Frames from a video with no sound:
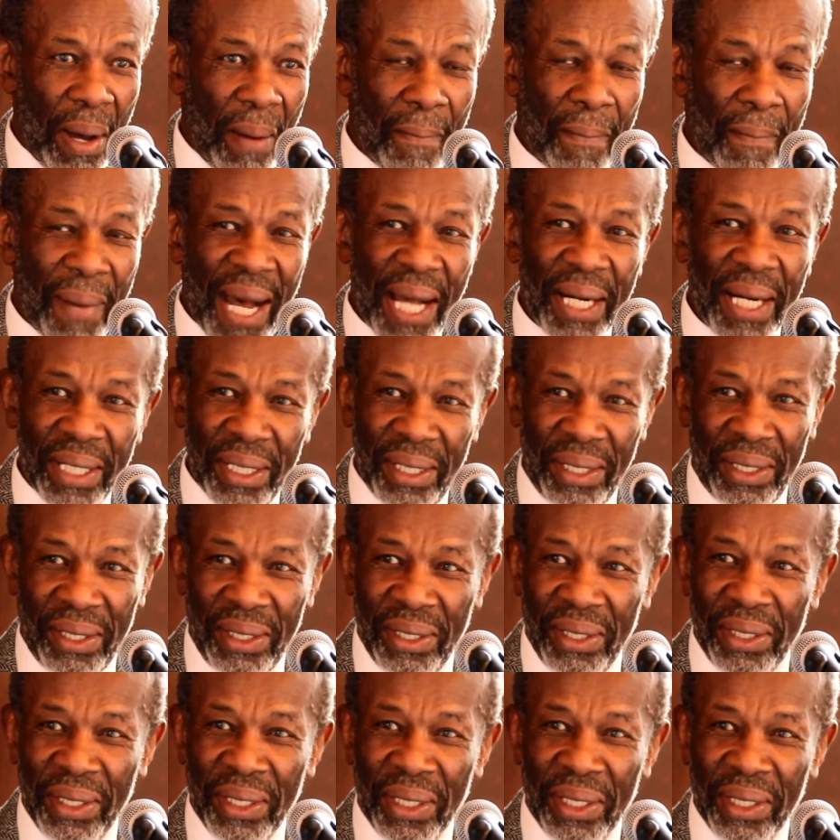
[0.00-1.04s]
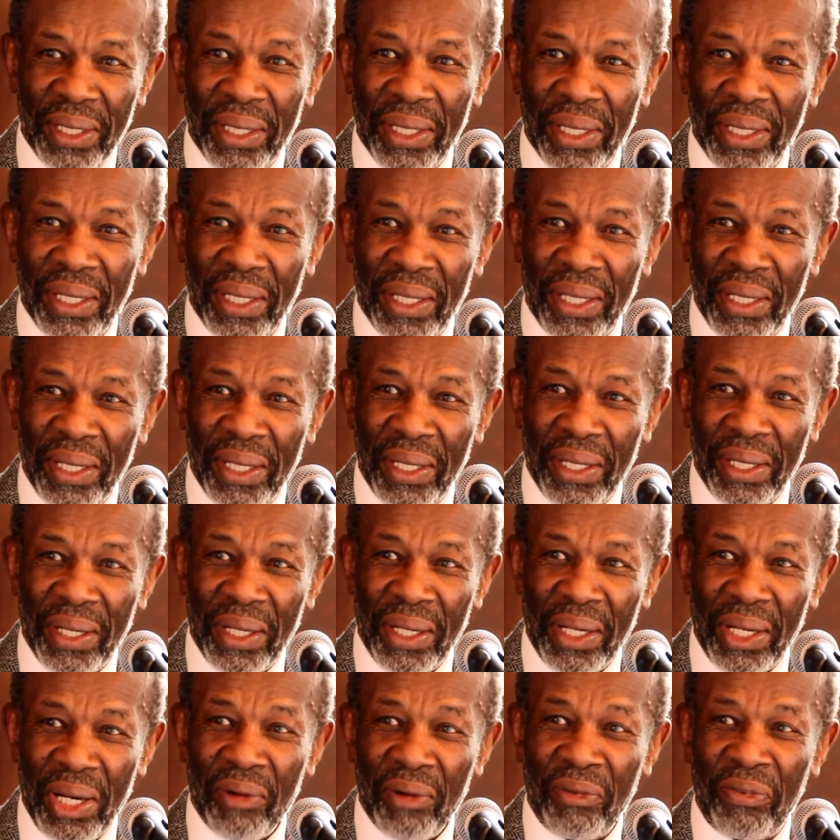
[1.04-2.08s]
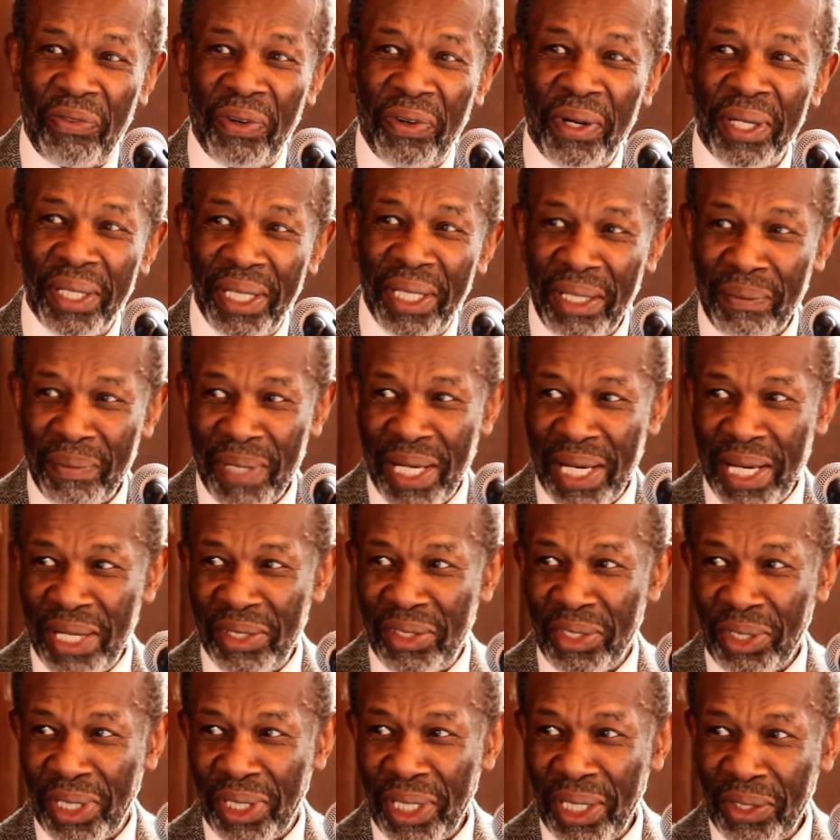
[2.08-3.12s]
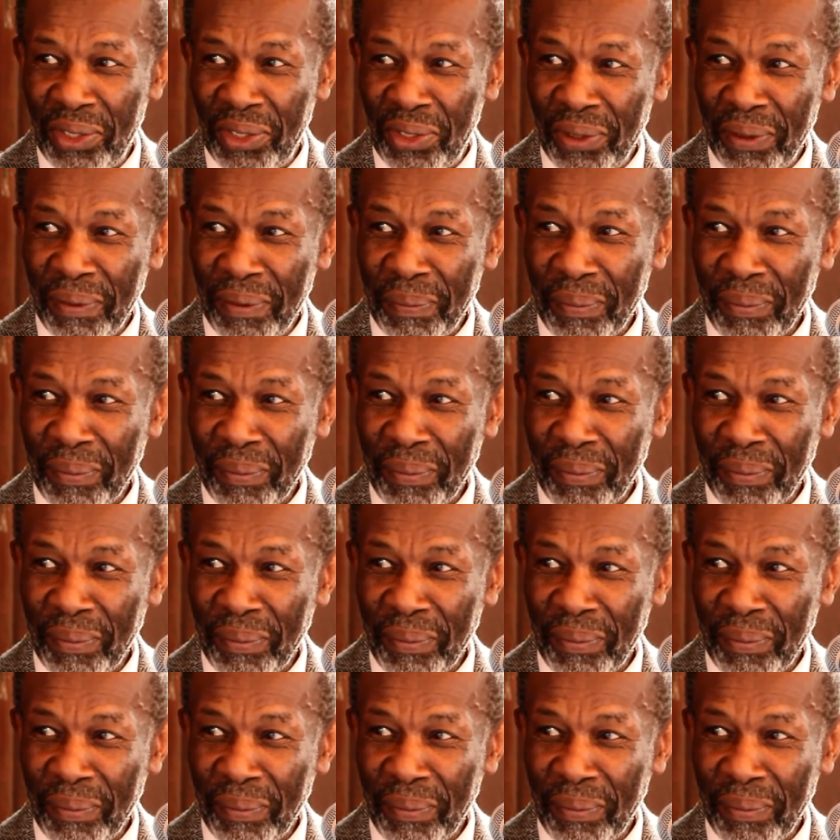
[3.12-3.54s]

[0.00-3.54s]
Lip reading: manner of funding my education.